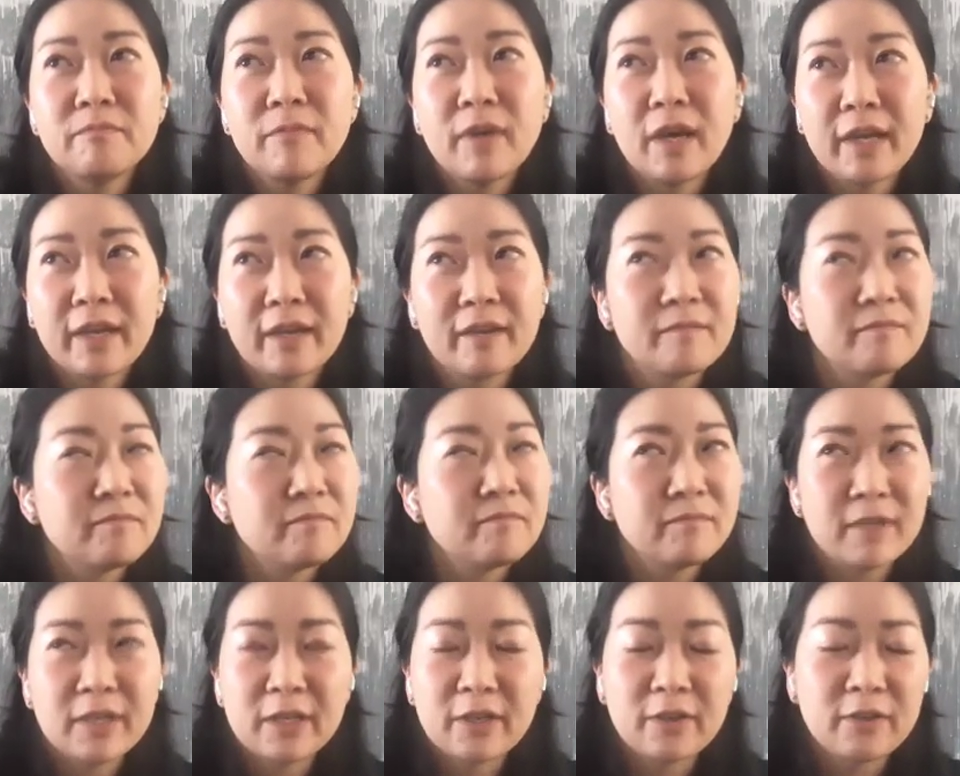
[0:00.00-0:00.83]

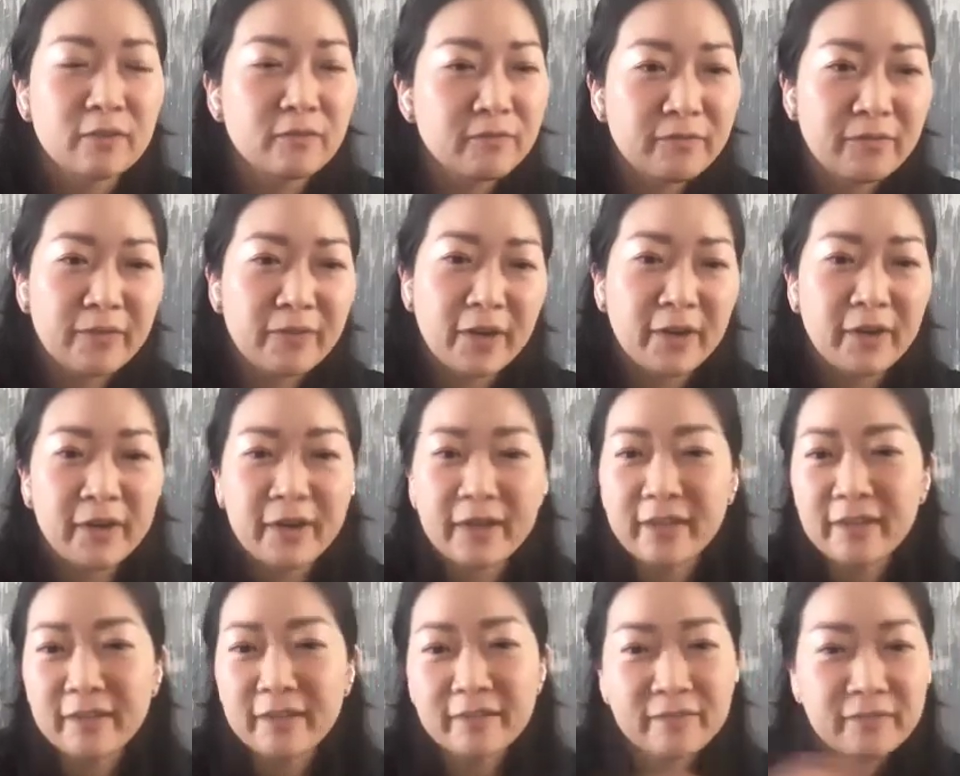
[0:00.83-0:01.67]

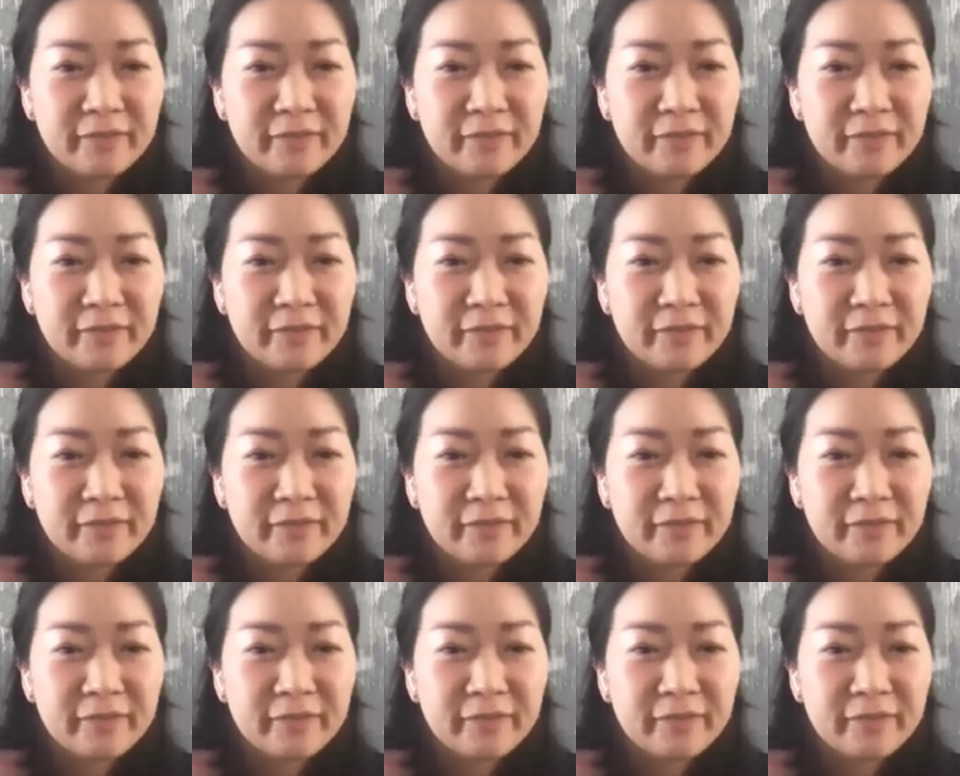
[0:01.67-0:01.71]
very,